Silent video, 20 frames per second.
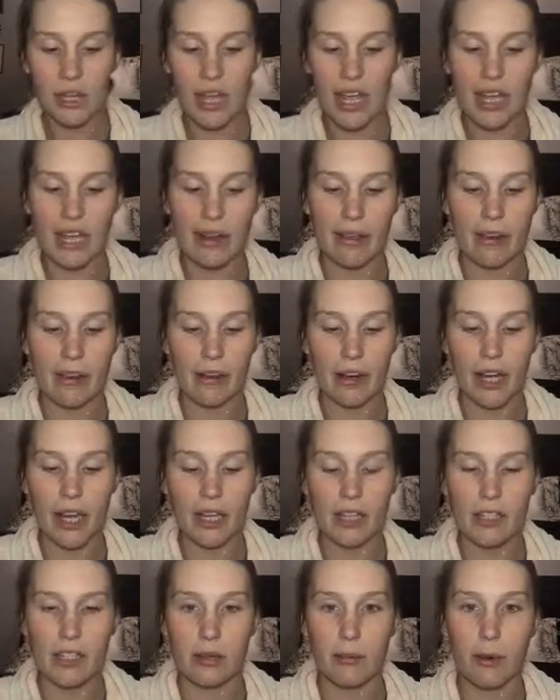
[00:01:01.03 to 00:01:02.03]
And it
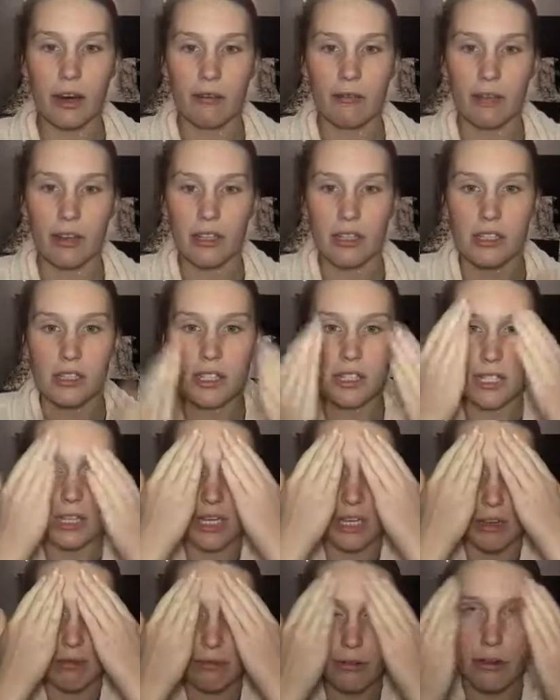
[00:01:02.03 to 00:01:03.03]
creates a perfect
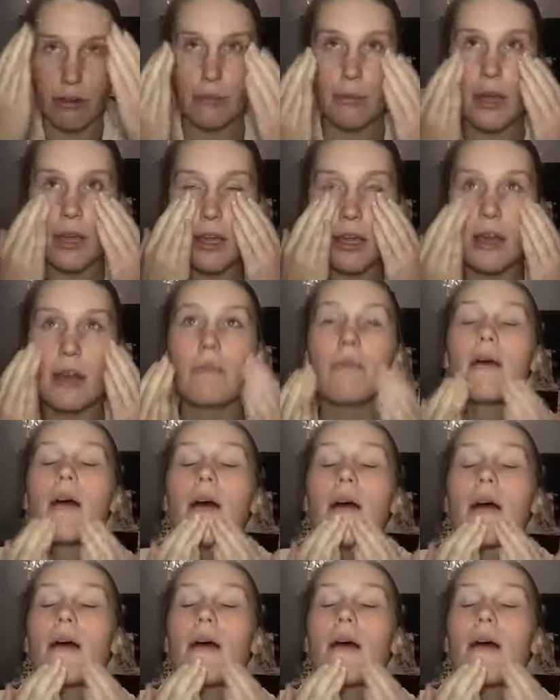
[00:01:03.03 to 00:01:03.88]
slate for your makeup.